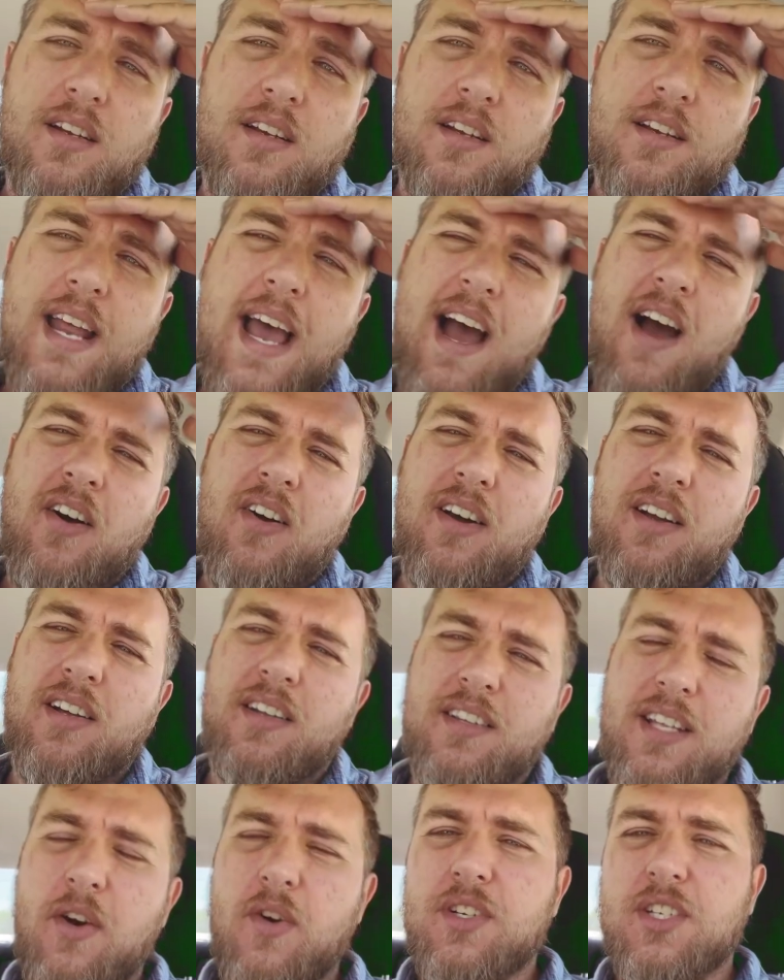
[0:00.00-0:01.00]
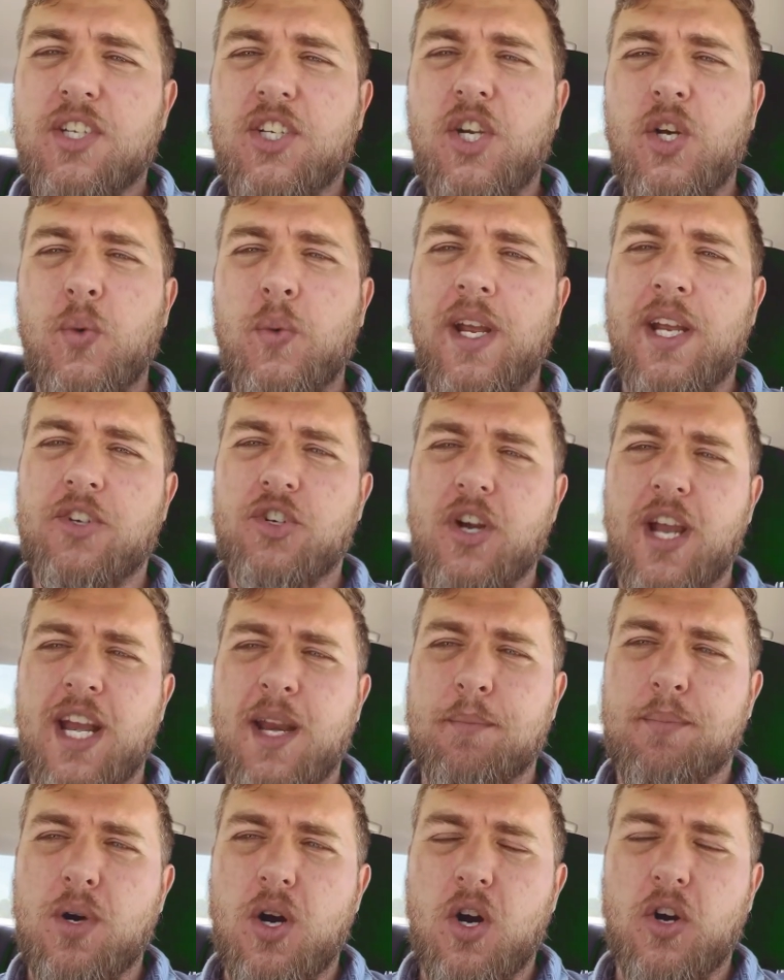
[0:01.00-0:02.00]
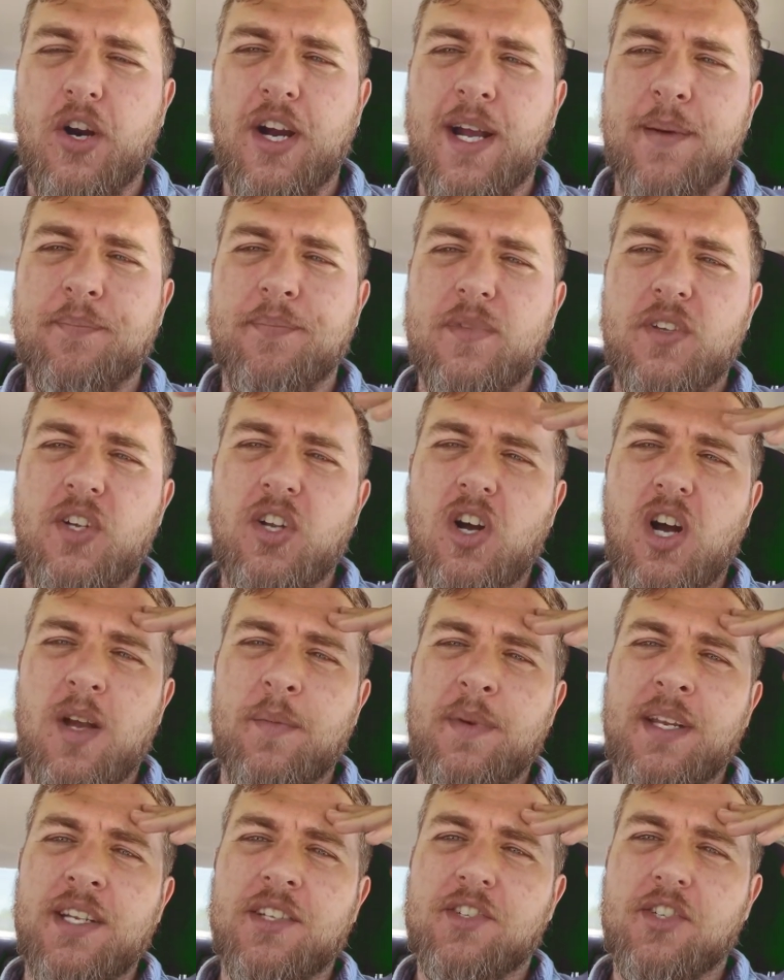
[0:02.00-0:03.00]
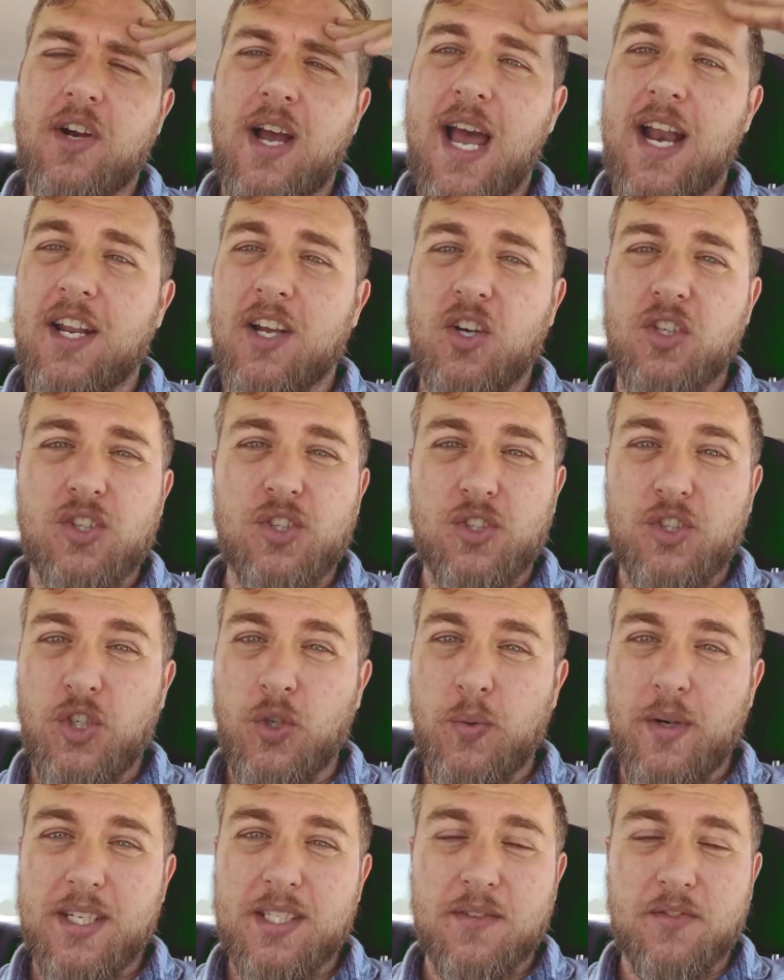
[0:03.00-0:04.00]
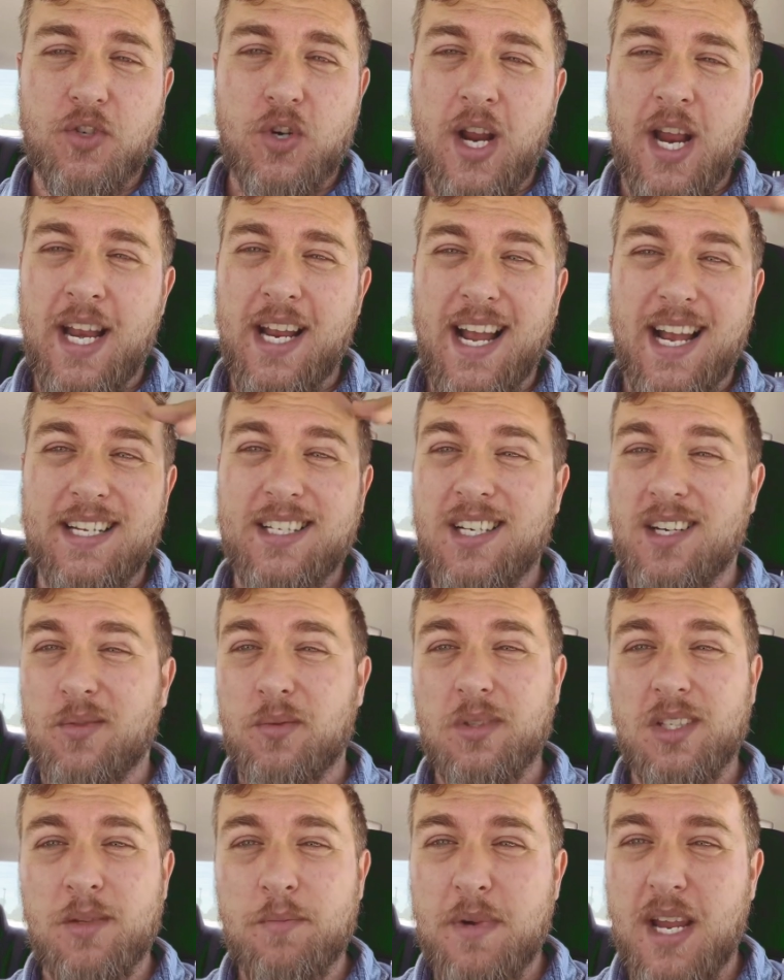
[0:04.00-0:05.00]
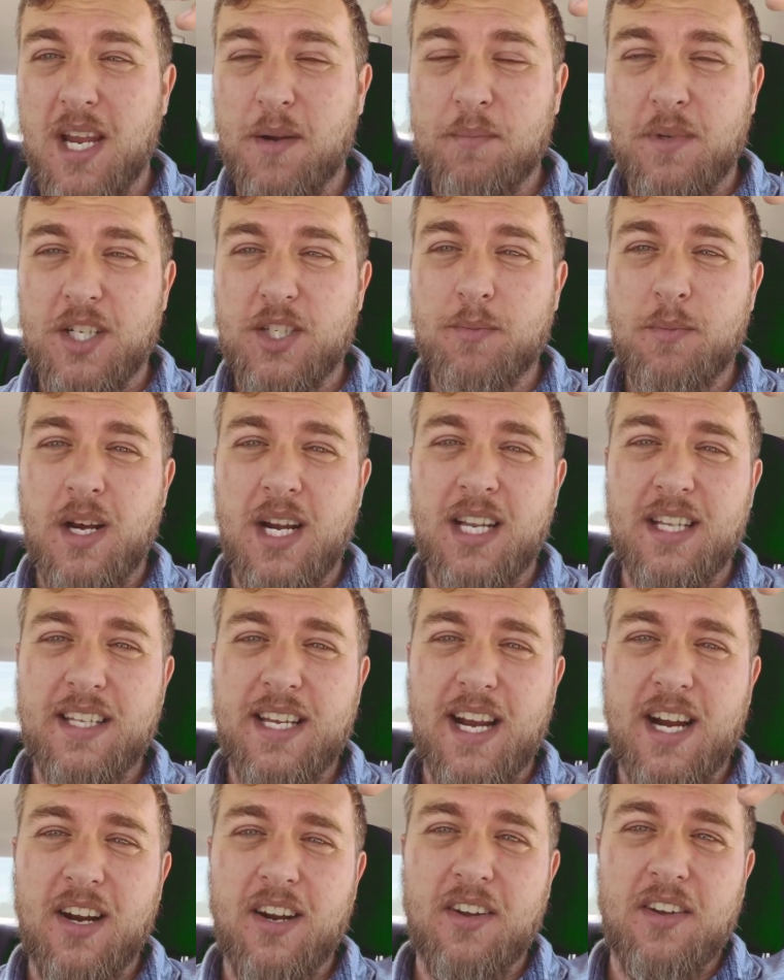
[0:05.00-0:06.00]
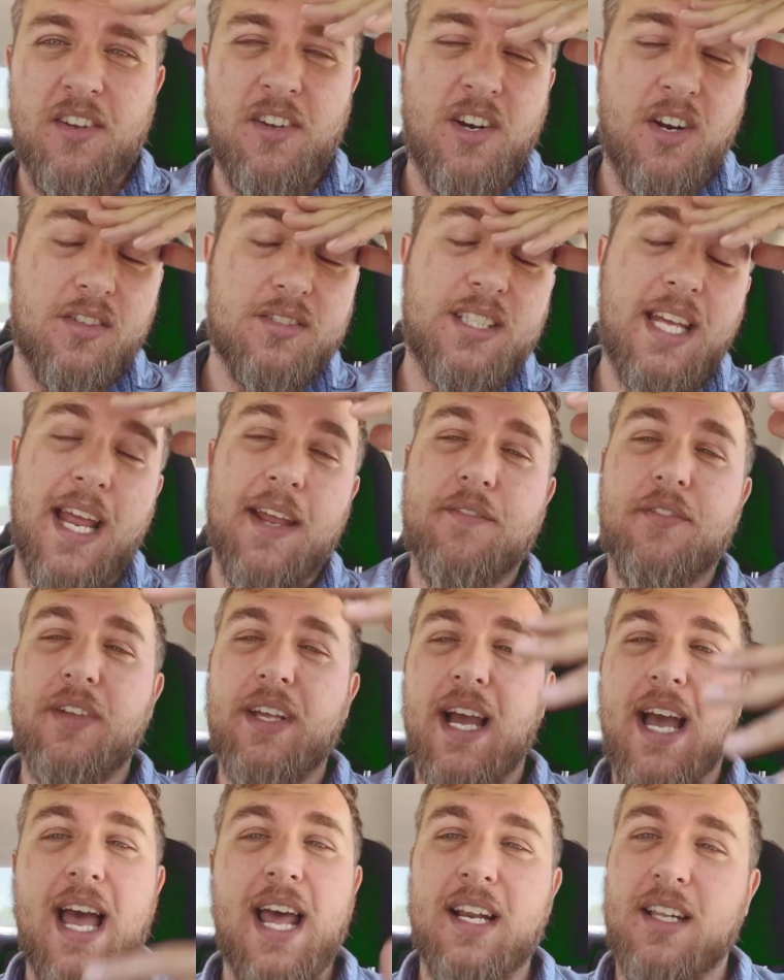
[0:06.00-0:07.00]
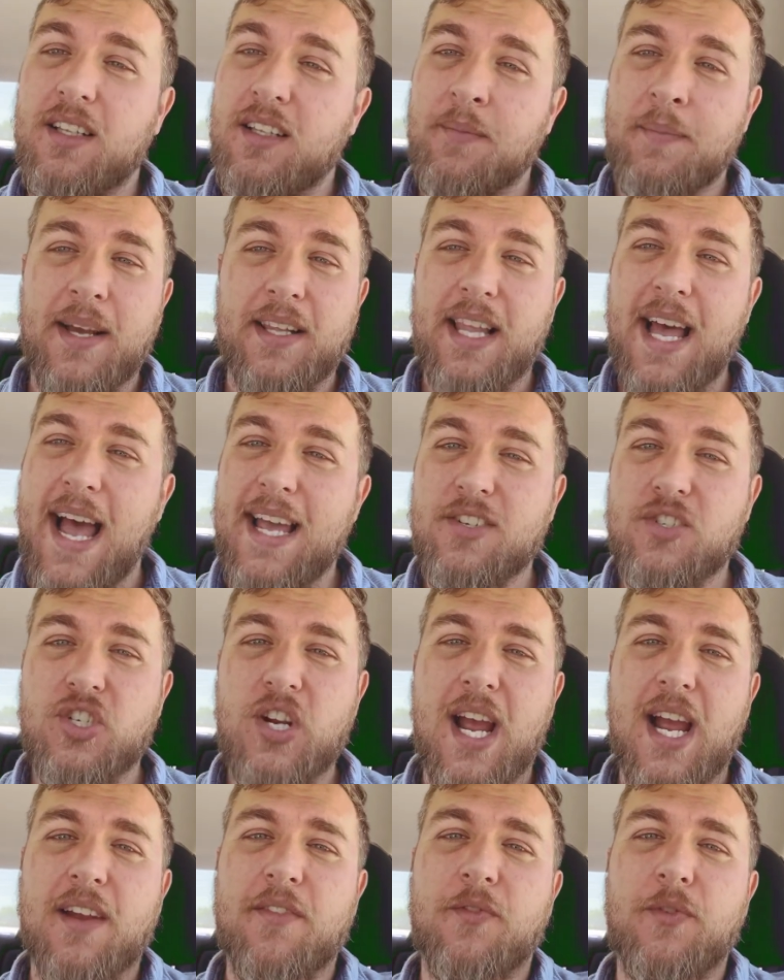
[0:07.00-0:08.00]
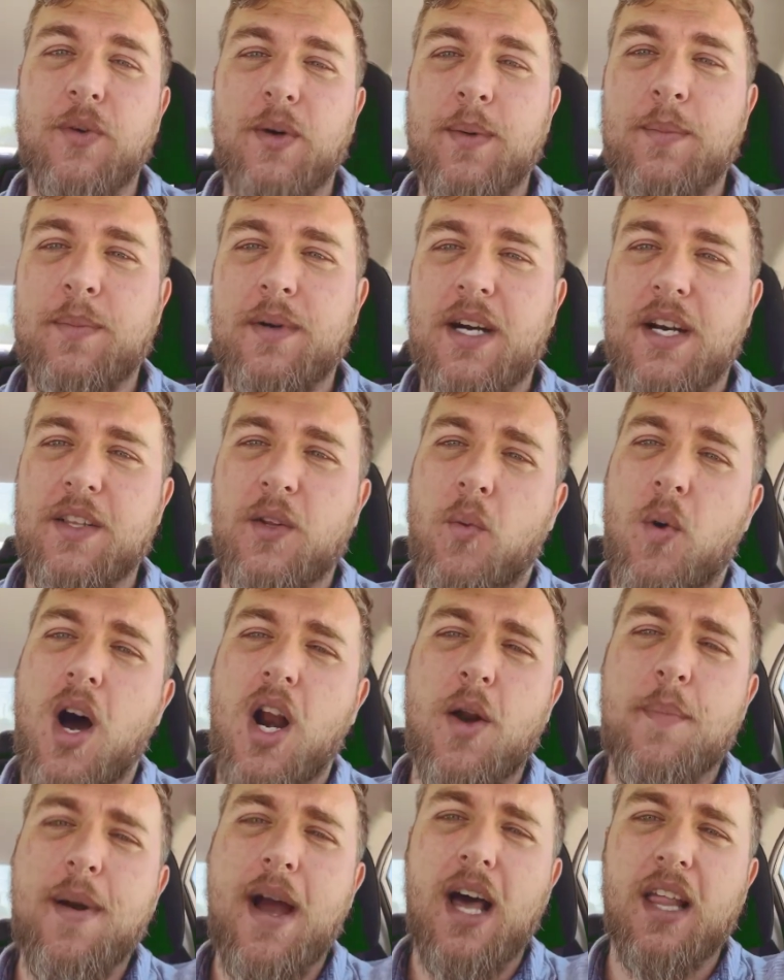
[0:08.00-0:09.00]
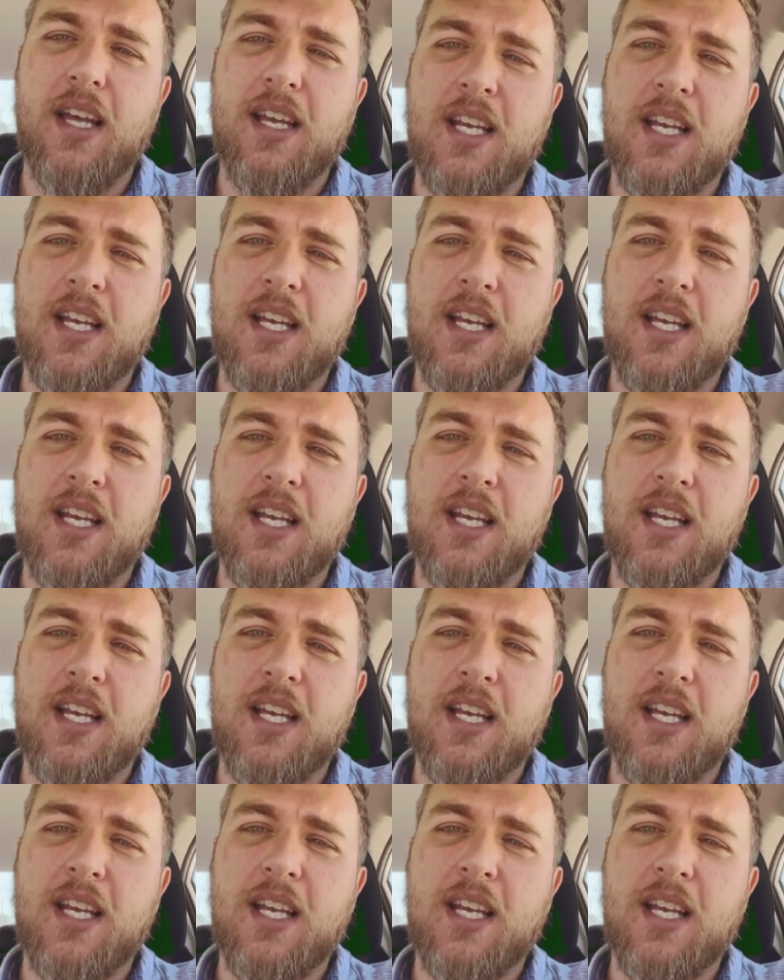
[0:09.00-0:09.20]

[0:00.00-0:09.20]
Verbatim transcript: Now, there was a 2-week training program, you know what I mean? So I had to go through 2 weeks of training. I didn't really make much money there. You know, thankfully I had my last check from the Water Pallet